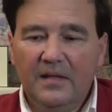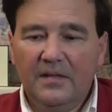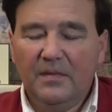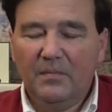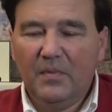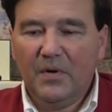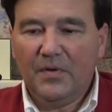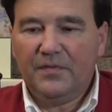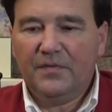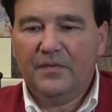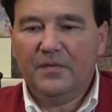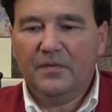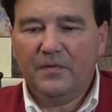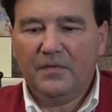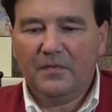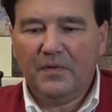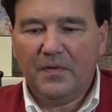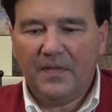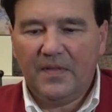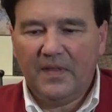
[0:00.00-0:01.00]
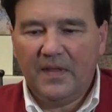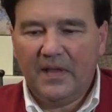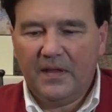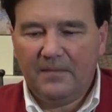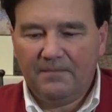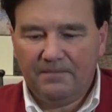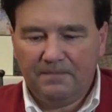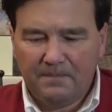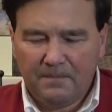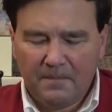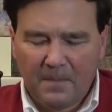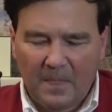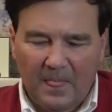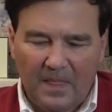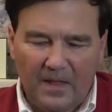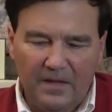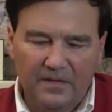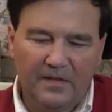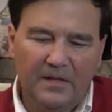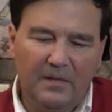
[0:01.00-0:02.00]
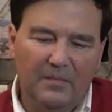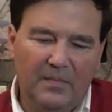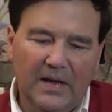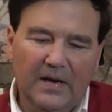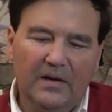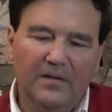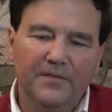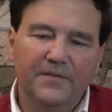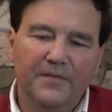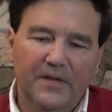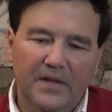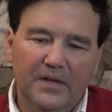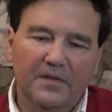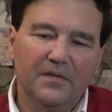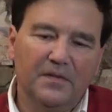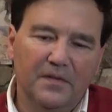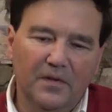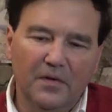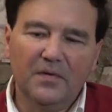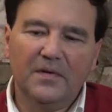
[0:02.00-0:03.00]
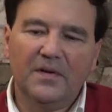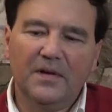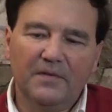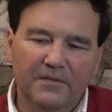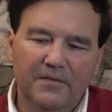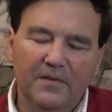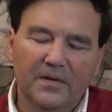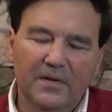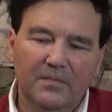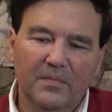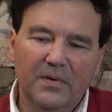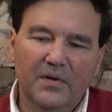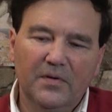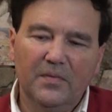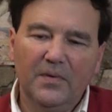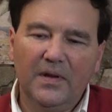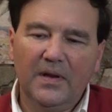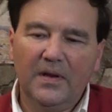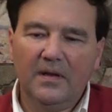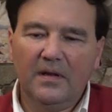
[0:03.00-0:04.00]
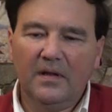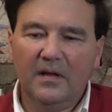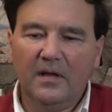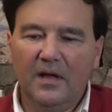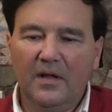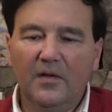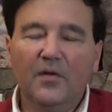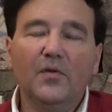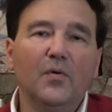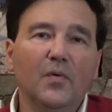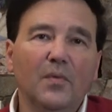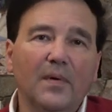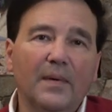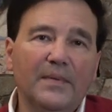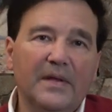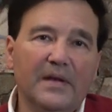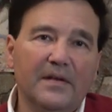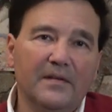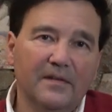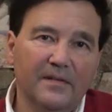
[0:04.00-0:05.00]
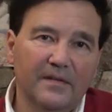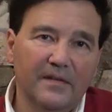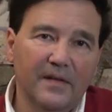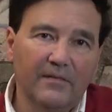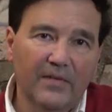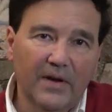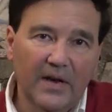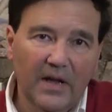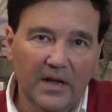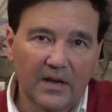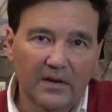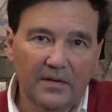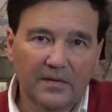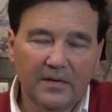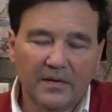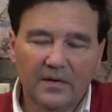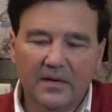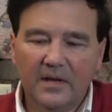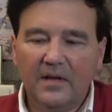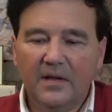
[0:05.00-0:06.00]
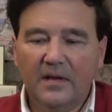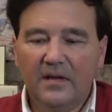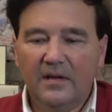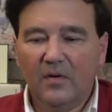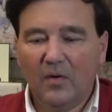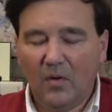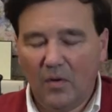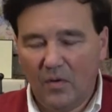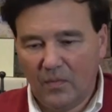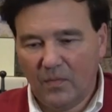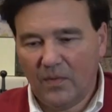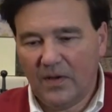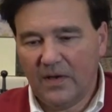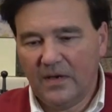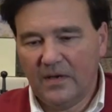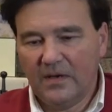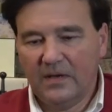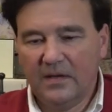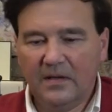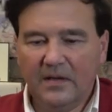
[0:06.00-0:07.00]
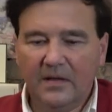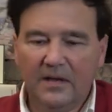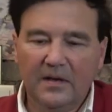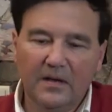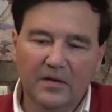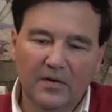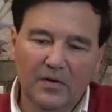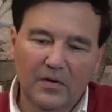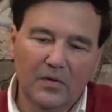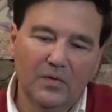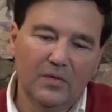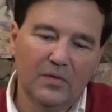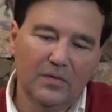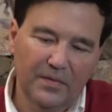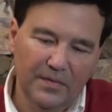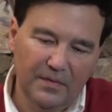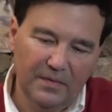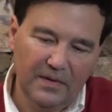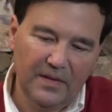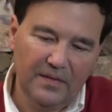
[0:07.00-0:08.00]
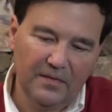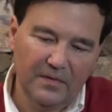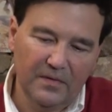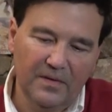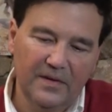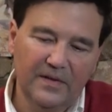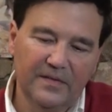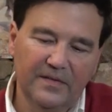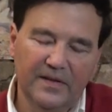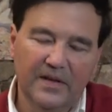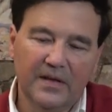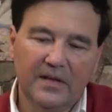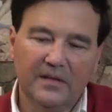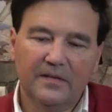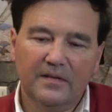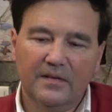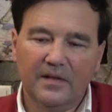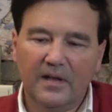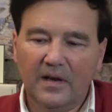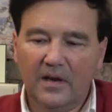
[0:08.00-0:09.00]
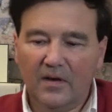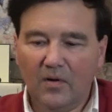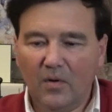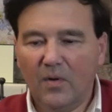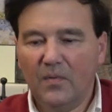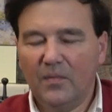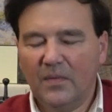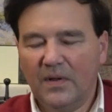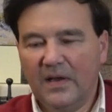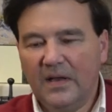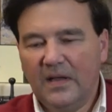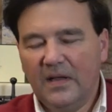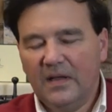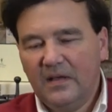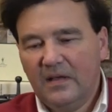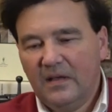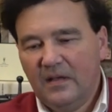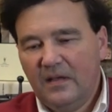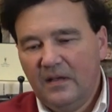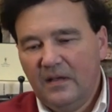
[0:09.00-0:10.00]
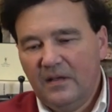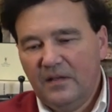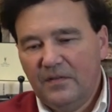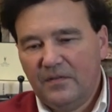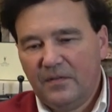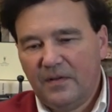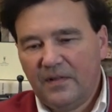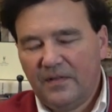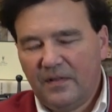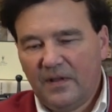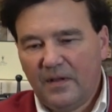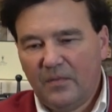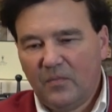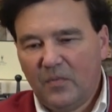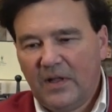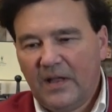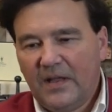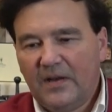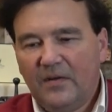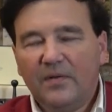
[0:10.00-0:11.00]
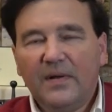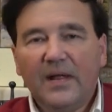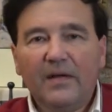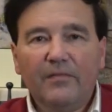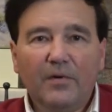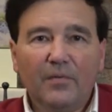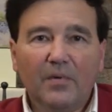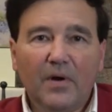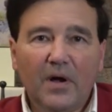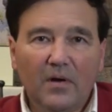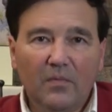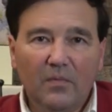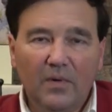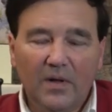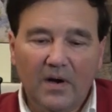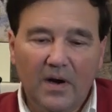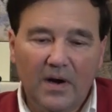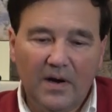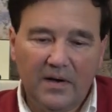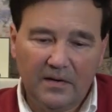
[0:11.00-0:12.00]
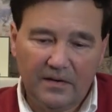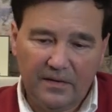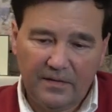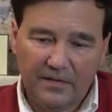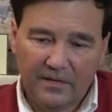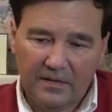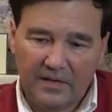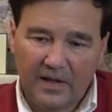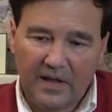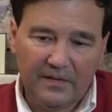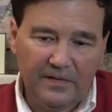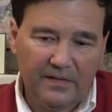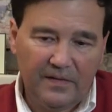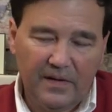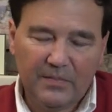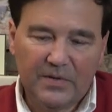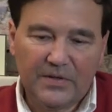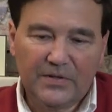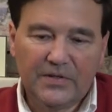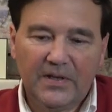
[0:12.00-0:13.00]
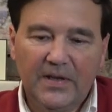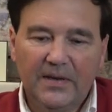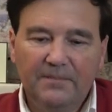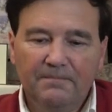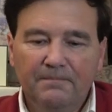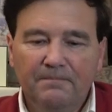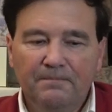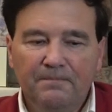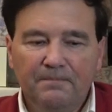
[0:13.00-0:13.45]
the most useful thing, because the metal feels so different between a new Remington 700 and an old one, and a new 336 and an old one. So I thought, well, I don't have a Rockwell hardness testing machine.